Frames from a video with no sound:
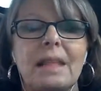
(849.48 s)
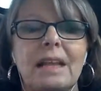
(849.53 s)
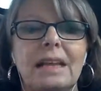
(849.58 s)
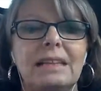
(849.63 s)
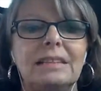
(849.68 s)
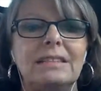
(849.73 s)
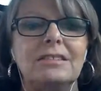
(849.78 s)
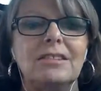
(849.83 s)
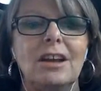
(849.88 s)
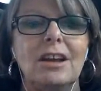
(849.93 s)

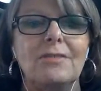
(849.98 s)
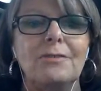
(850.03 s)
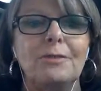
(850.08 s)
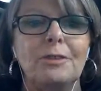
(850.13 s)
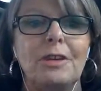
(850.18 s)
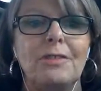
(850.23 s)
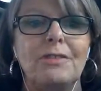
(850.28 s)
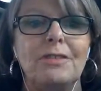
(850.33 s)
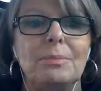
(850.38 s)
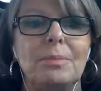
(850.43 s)
It's not for
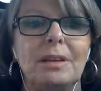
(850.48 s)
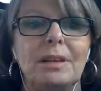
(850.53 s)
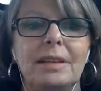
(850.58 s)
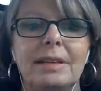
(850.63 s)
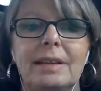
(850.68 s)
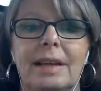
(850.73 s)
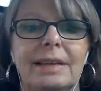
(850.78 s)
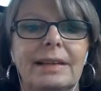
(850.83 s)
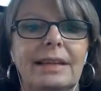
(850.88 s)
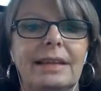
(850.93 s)

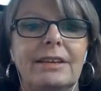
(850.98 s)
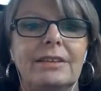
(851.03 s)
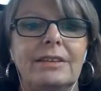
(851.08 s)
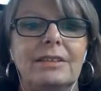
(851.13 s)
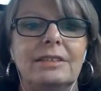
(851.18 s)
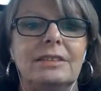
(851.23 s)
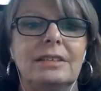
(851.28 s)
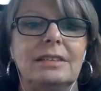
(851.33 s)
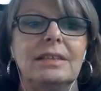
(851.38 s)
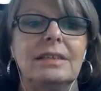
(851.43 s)
everybody, I
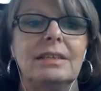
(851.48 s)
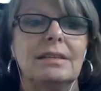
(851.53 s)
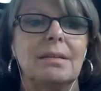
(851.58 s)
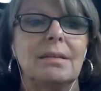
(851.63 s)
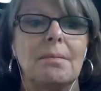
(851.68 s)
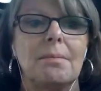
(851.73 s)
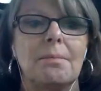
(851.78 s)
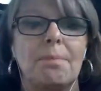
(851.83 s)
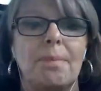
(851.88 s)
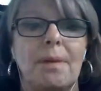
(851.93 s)
guarantee it,
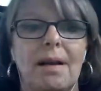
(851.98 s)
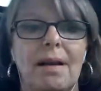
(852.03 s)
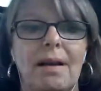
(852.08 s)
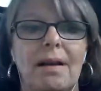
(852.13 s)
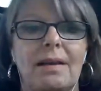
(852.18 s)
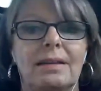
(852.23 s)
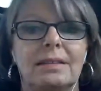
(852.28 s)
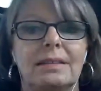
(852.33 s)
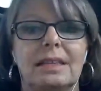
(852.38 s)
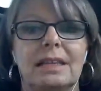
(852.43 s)

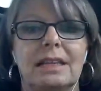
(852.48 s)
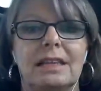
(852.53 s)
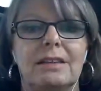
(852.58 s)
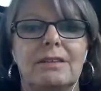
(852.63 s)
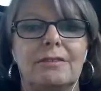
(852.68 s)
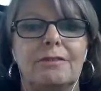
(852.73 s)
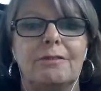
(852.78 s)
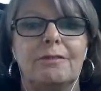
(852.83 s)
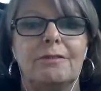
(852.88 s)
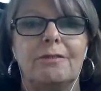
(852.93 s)
but
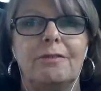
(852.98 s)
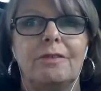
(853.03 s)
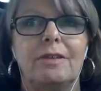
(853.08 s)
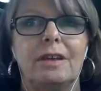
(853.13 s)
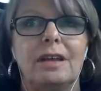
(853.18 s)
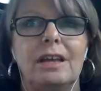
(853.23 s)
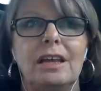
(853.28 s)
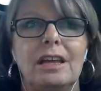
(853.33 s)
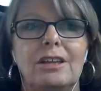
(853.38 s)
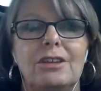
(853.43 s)
if
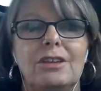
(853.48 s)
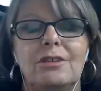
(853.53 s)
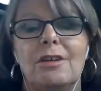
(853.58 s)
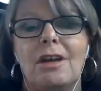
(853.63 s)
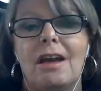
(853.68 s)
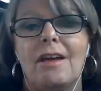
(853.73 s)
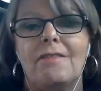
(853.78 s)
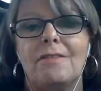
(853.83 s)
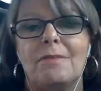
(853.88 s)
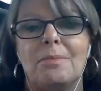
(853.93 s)
you
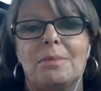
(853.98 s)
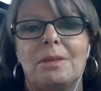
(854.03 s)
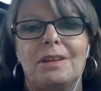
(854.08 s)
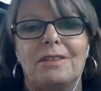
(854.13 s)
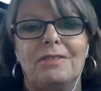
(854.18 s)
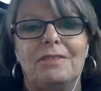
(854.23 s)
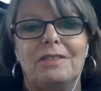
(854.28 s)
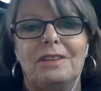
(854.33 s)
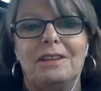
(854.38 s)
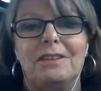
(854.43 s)
have a bit
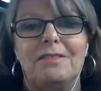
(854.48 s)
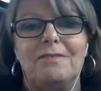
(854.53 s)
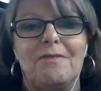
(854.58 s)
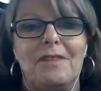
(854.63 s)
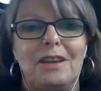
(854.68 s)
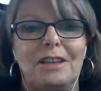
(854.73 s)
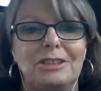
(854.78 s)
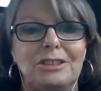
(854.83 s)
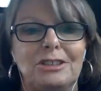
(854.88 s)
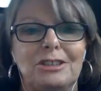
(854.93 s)
of an
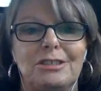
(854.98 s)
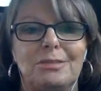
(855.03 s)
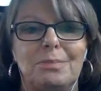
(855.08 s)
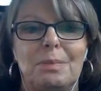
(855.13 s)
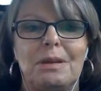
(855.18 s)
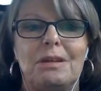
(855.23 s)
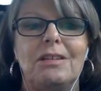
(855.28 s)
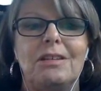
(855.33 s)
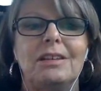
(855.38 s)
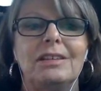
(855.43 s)
adventure
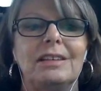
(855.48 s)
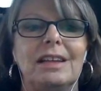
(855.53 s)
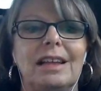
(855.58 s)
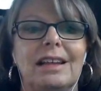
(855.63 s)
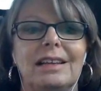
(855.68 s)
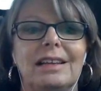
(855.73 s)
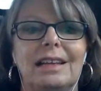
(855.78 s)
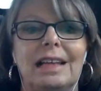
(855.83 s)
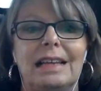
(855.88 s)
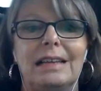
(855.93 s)
spirit
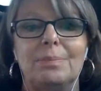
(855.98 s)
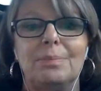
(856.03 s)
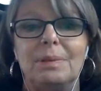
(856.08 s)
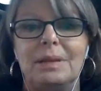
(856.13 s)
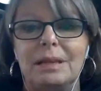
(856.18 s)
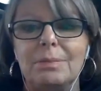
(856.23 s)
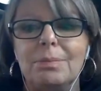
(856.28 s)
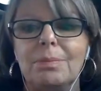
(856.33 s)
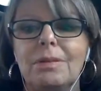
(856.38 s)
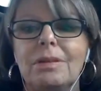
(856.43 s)
and like
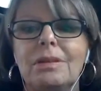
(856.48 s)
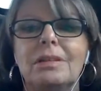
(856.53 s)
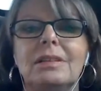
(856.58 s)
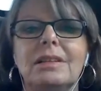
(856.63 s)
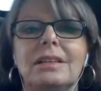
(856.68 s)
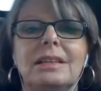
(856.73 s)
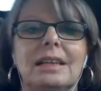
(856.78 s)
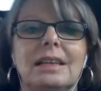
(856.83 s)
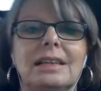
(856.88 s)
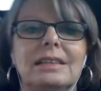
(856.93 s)
people
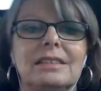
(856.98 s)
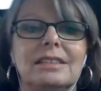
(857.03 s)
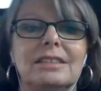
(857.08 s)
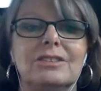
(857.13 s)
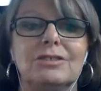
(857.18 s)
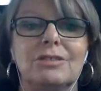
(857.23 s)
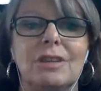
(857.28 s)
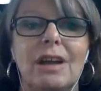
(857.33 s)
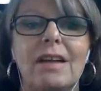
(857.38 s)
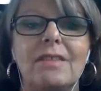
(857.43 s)
and like to
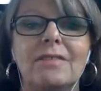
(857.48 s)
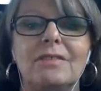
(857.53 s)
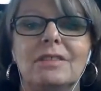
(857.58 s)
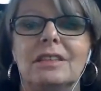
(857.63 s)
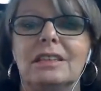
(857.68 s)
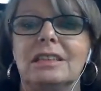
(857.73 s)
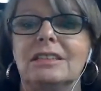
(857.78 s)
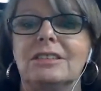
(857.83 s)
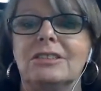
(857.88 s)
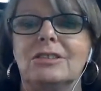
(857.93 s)
travel
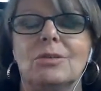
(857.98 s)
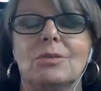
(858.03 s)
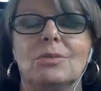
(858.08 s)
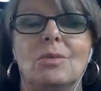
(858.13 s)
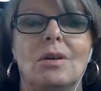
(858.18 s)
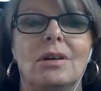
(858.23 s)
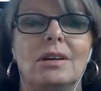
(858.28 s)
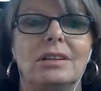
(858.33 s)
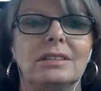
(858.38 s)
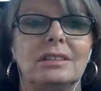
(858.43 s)
and don't
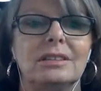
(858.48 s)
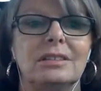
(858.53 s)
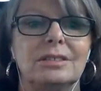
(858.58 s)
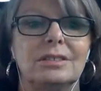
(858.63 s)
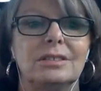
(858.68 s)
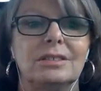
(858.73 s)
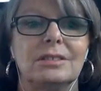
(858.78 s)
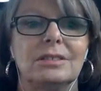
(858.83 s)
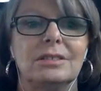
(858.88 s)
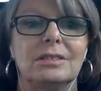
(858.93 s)
want
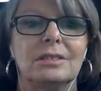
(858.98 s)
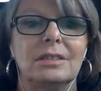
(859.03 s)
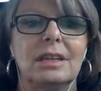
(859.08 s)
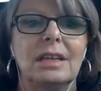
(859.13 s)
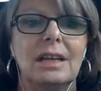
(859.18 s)
to